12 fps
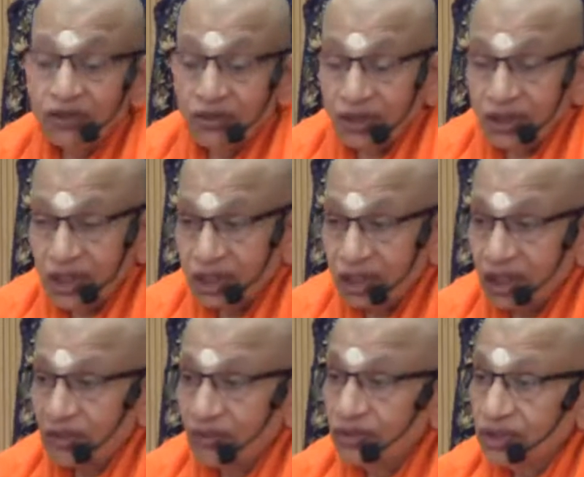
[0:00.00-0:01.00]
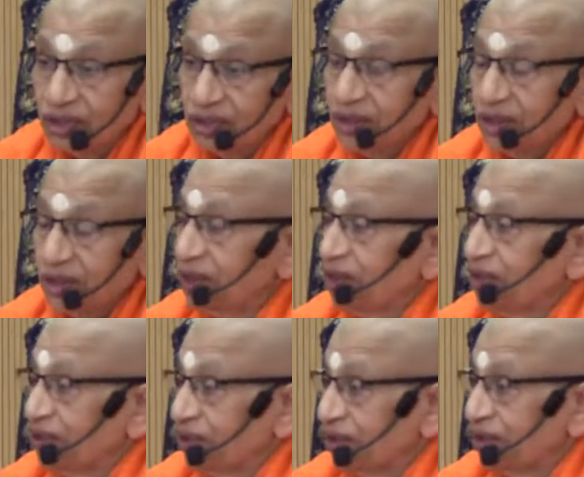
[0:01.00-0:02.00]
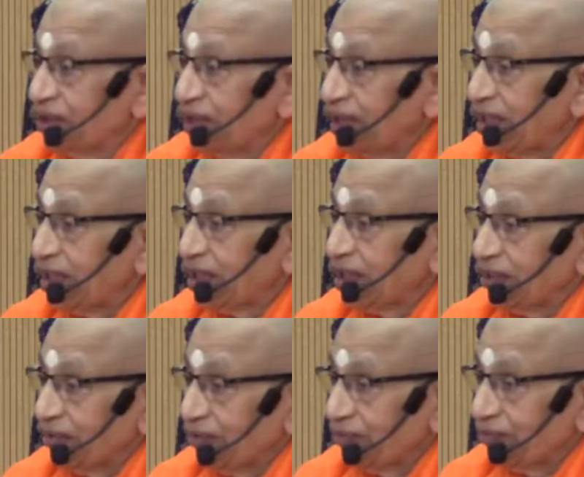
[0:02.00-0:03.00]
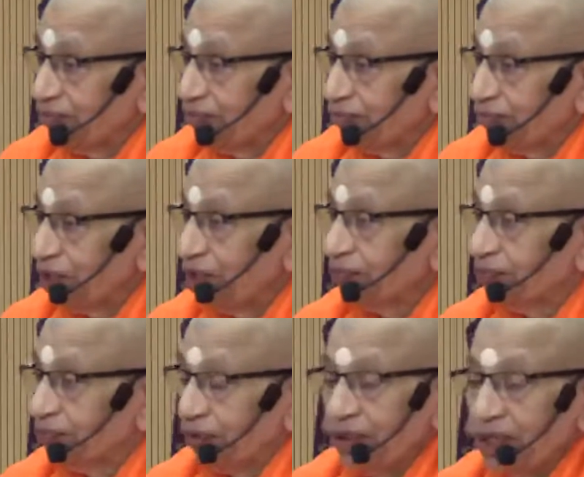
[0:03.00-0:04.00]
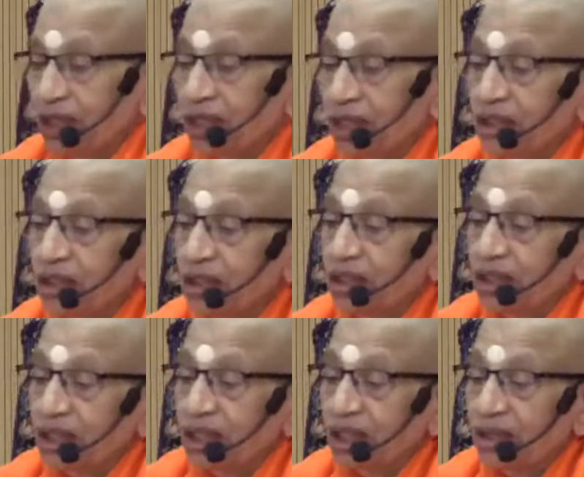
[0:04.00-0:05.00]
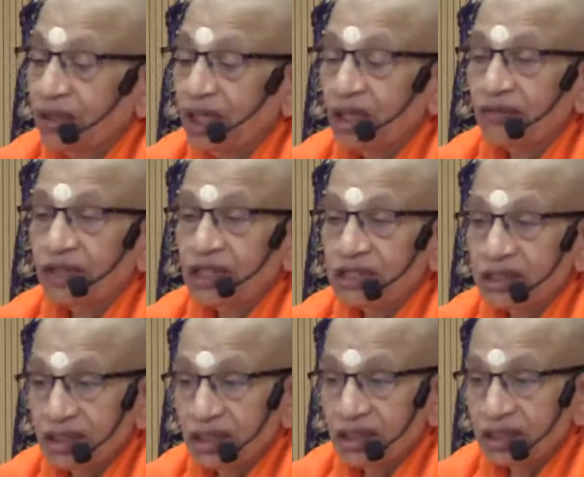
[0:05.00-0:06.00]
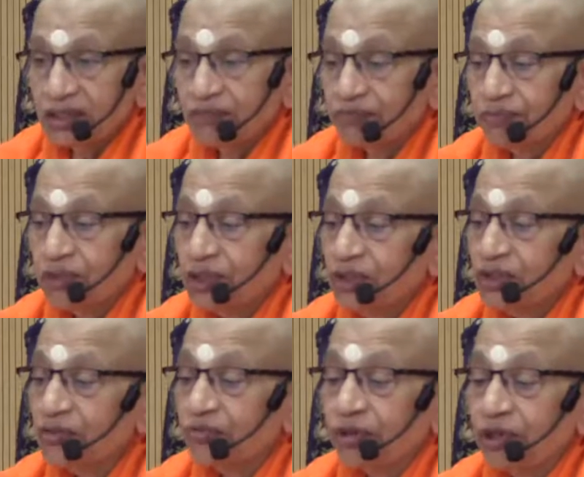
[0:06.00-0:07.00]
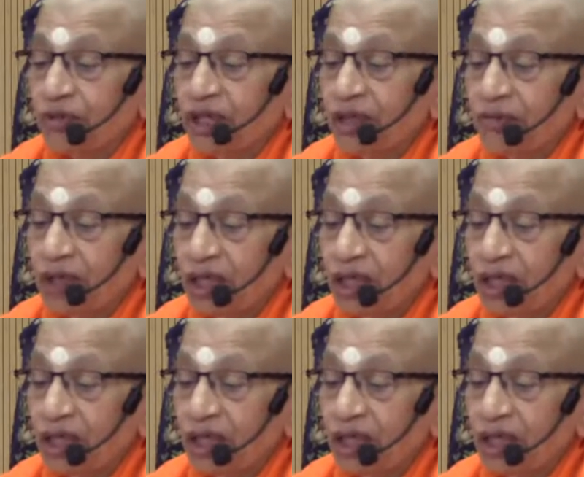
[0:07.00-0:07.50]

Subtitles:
we draw that conclusion? That prama abhava is there. So prama